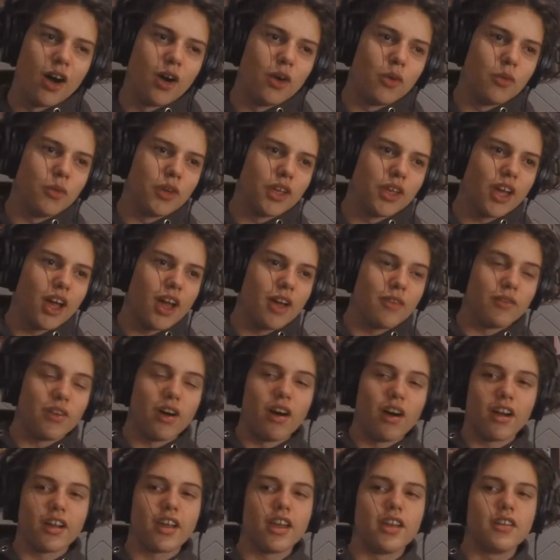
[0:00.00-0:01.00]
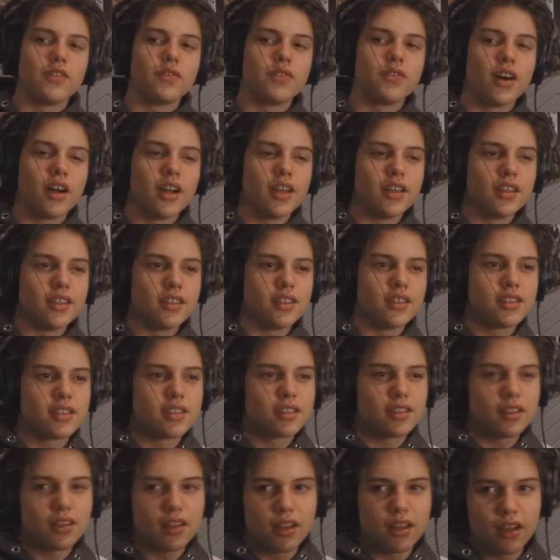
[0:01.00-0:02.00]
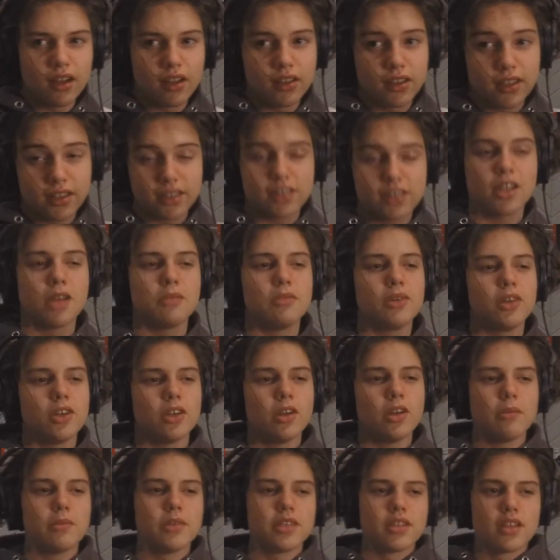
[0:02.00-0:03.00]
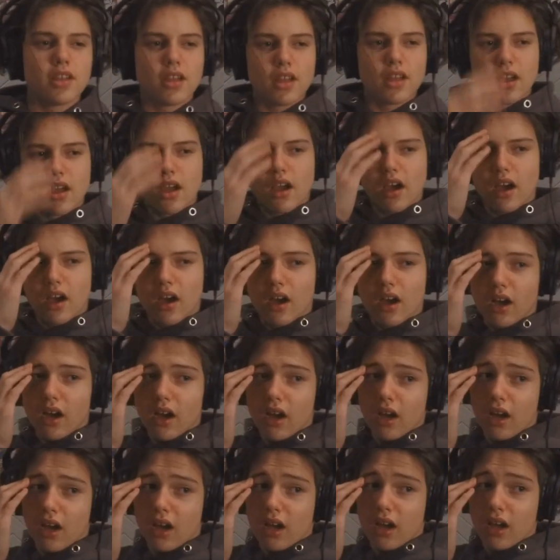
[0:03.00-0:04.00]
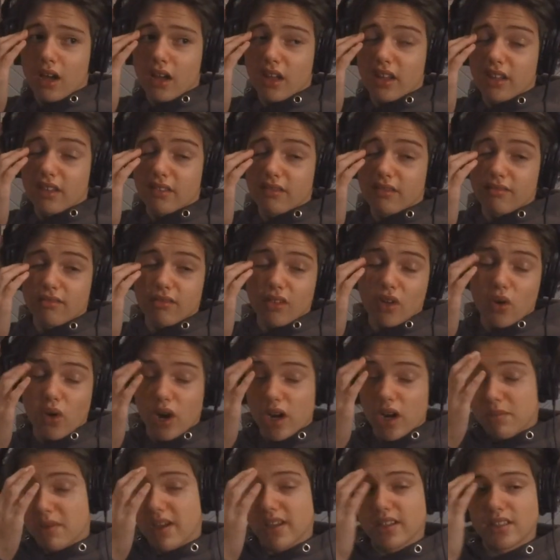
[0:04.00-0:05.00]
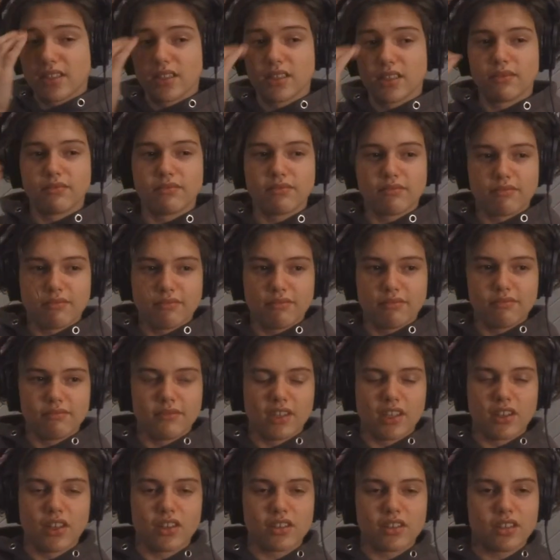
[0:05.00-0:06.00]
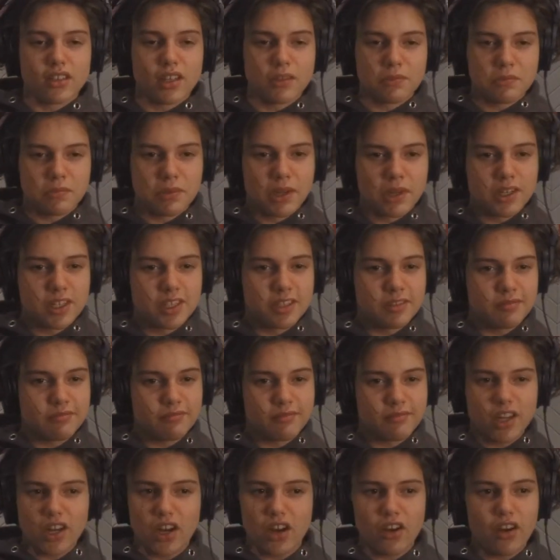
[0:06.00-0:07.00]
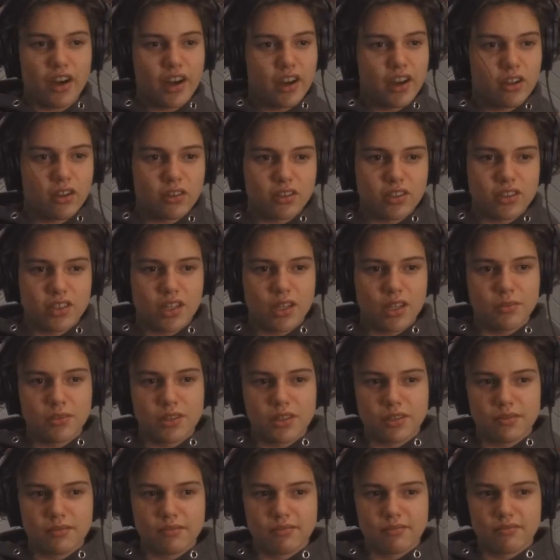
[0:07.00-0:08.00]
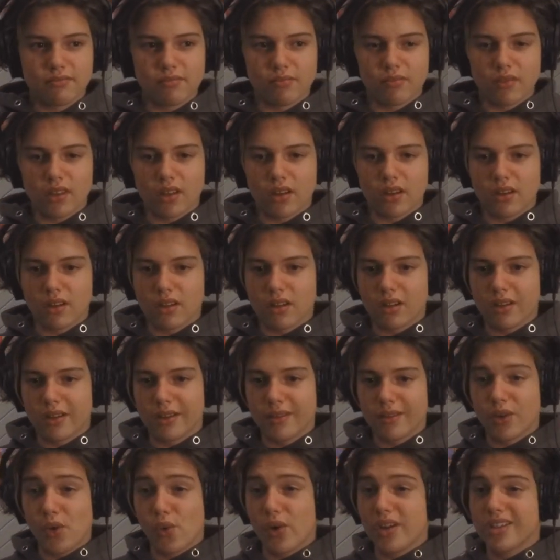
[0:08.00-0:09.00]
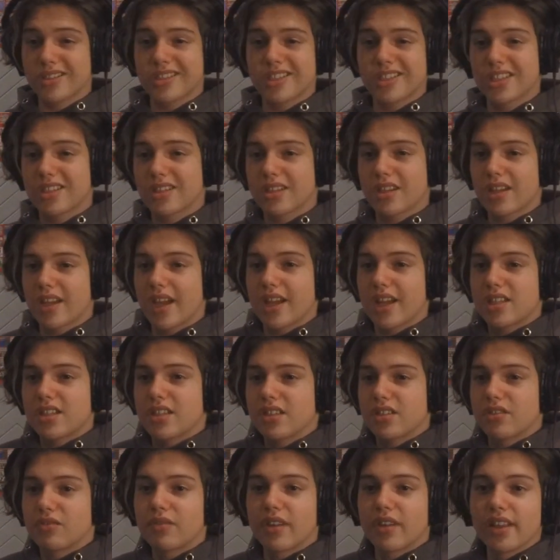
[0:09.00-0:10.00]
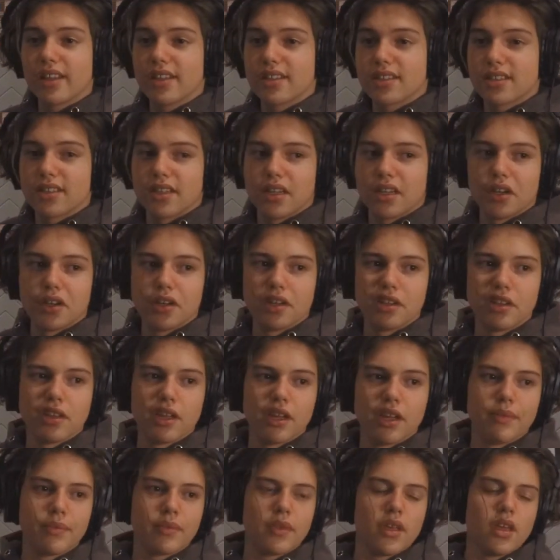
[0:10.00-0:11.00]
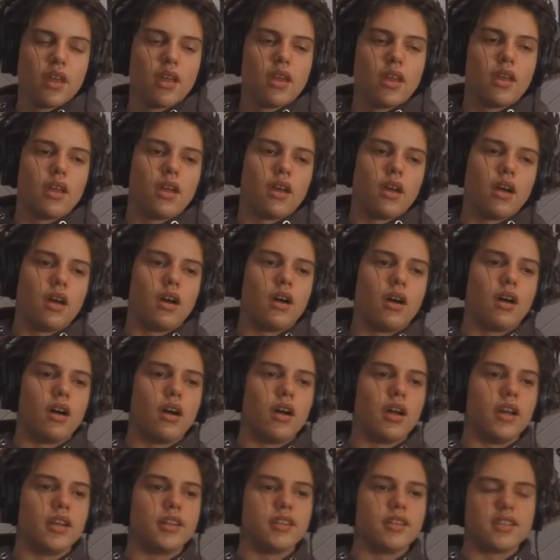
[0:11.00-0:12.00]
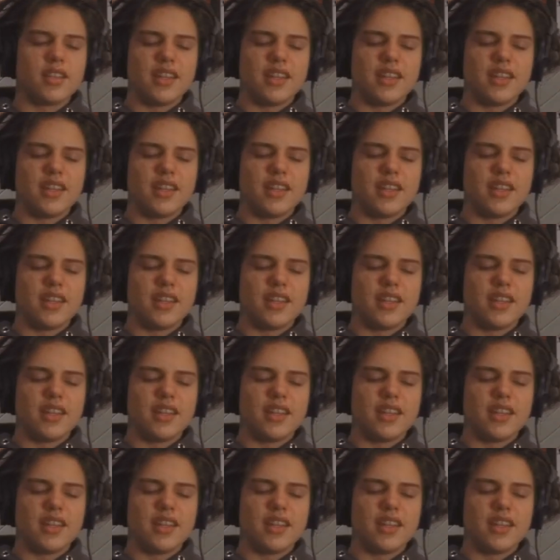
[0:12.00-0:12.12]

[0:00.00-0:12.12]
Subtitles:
we have Arcade Fire's The Suburbs. Quite amazing. A lot to love about it. Great concept. and it always just catches a re-listen here and then. It's